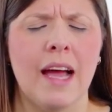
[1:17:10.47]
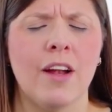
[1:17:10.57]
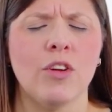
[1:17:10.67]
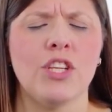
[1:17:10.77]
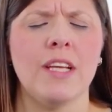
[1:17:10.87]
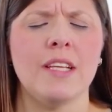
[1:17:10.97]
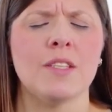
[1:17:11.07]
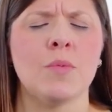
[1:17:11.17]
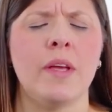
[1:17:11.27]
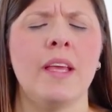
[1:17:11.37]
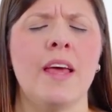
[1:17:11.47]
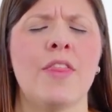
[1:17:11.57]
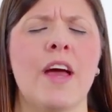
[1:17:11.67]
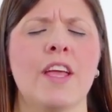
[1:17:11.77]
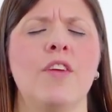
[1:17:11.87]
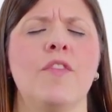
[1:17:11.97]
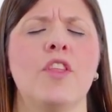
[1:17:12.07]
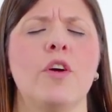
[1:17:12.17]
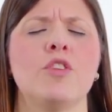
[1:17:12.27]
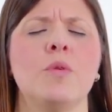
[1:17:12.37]
And Lord Jesus, we thank you for
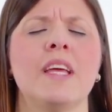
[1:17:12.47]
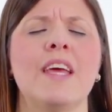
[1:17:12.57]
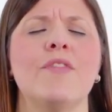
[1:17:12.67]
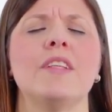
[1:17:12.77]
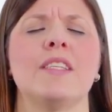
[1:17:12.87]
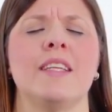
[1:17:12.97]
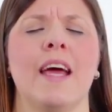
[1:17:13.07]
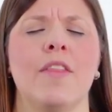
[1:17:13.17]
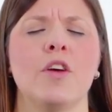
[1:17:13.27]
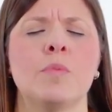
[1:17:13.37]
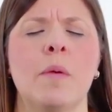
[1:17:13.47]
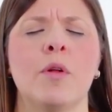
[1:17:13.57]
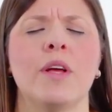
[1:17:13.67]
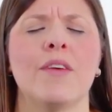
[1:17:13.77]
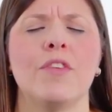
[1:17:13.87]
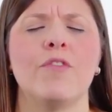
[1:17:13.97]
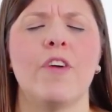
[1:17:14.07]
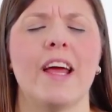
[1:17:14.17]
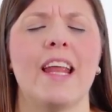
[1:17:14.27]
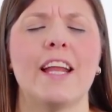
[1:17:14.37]
those who are given today, those people who are given
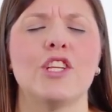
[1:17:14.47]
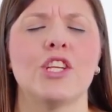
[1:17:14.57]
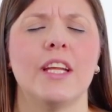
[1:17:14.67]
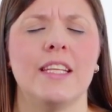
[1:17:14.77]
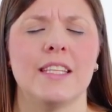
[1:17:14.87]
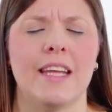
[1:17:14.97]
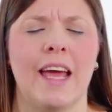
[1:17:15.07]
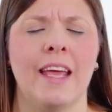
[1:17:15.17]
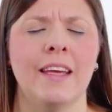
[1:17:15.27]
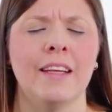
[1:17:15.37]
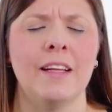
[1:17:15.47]
financially today,